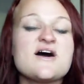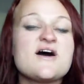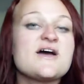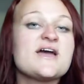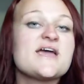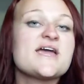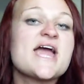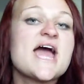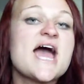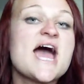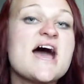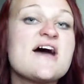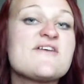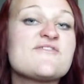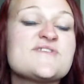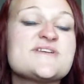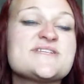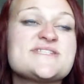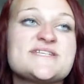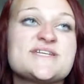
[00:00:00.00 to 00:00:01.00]
I
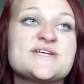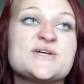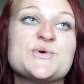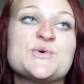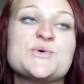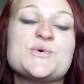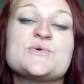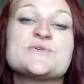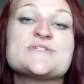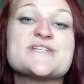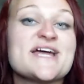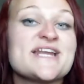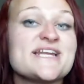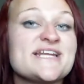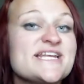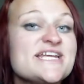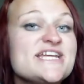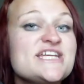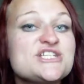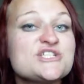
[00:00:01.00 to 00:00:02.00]
have recently hauled
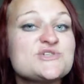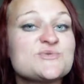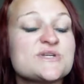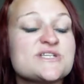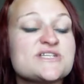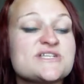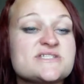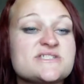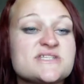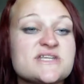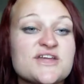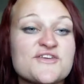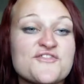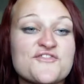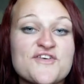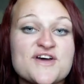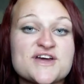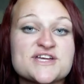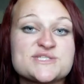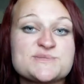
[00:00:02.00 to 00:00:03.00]
Unleashed, which is the
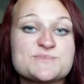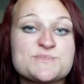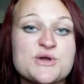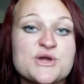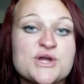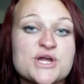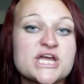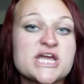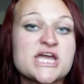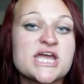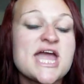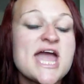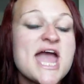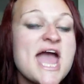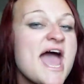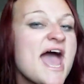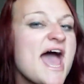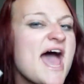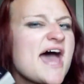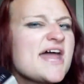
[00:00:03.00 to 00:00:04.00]
first book,
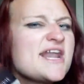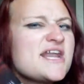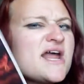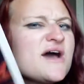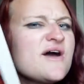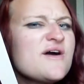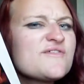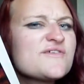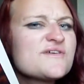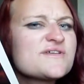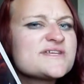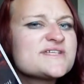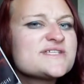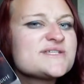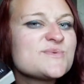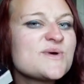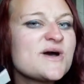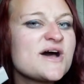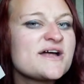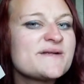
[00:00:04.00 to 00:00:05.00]
and now I've got
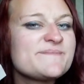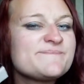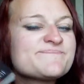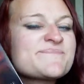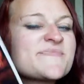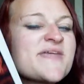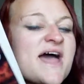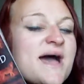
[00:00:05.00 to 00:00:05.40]
this one.